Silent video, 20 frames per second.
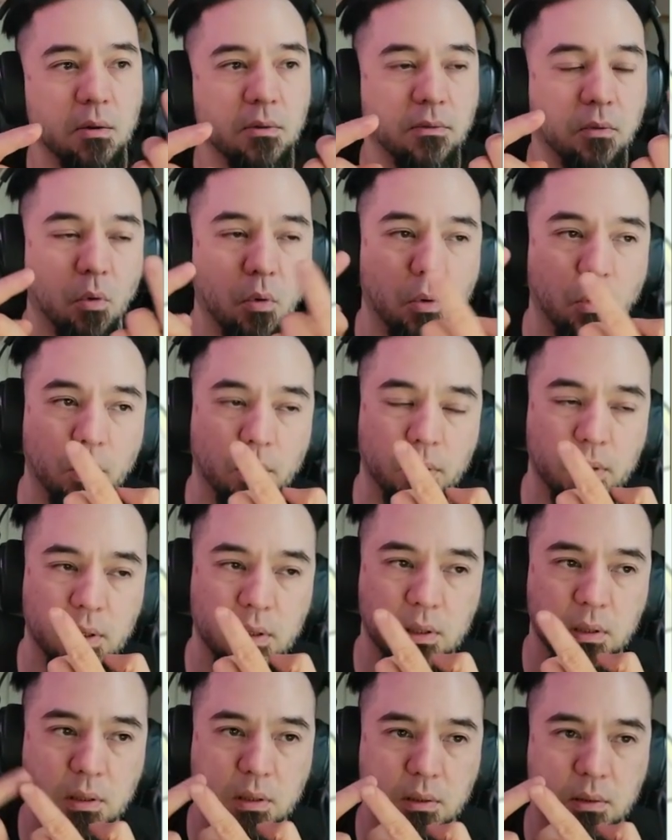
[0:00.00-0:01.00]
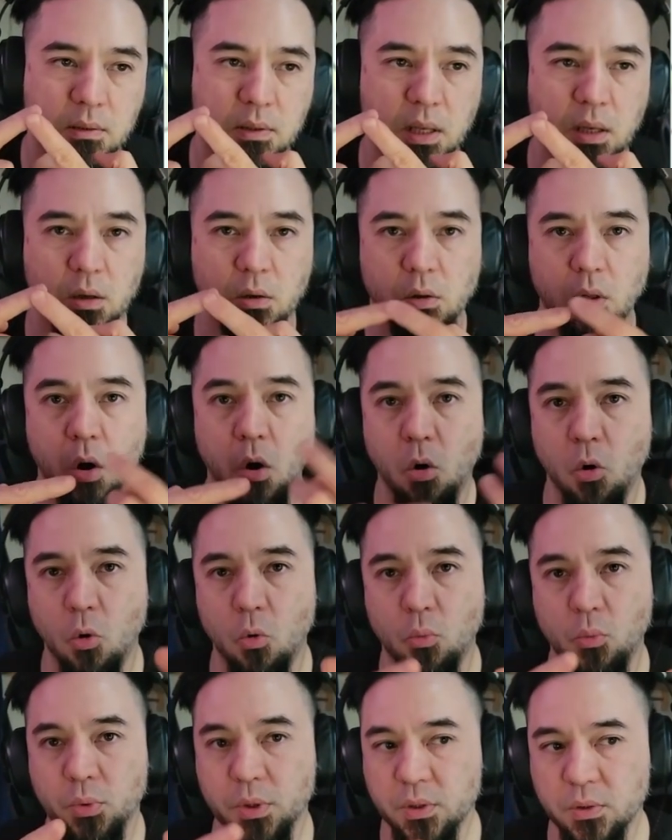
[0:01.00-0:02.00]
For the snail
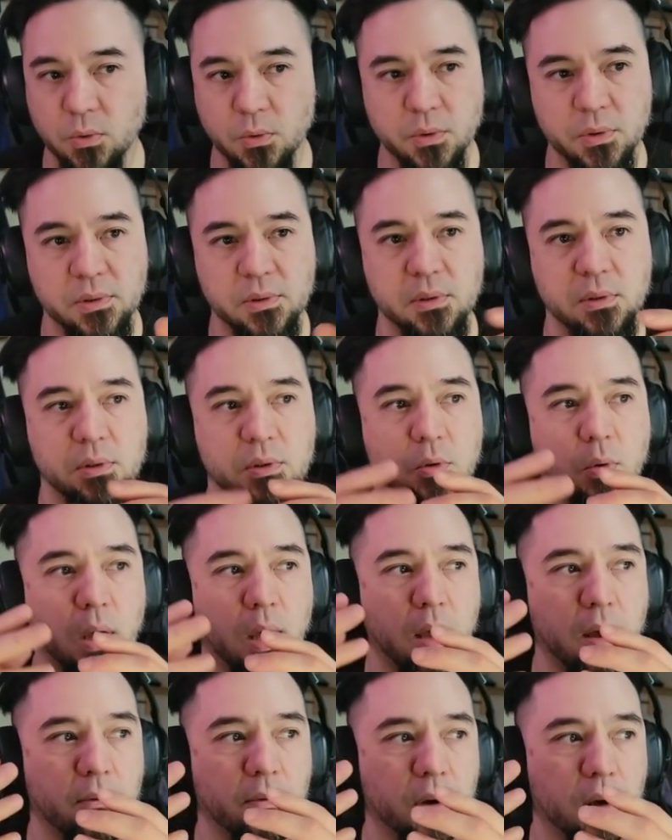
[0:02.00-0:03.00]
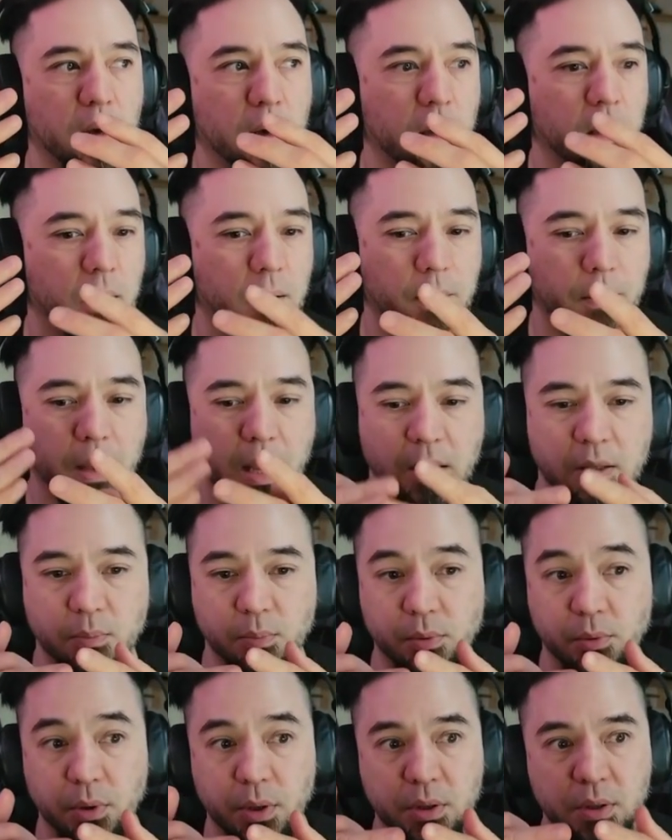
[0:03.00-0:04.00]
home resources, you have
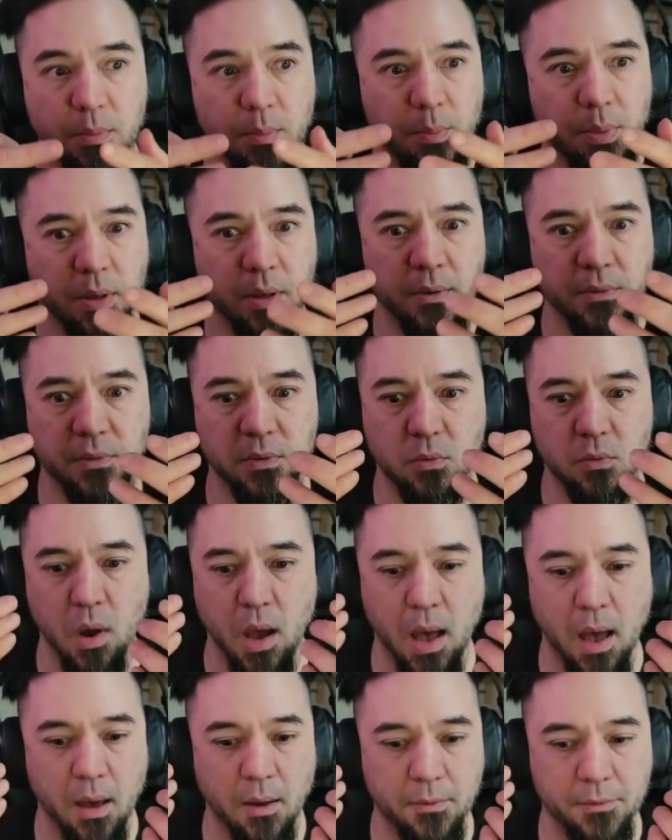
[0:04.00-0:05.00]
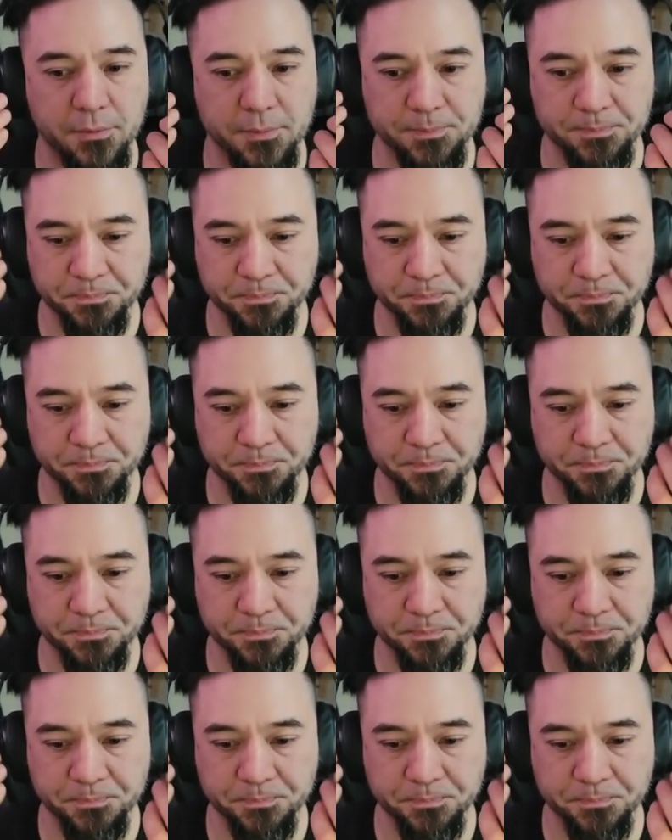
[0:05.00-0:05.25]
exploration buffs, you have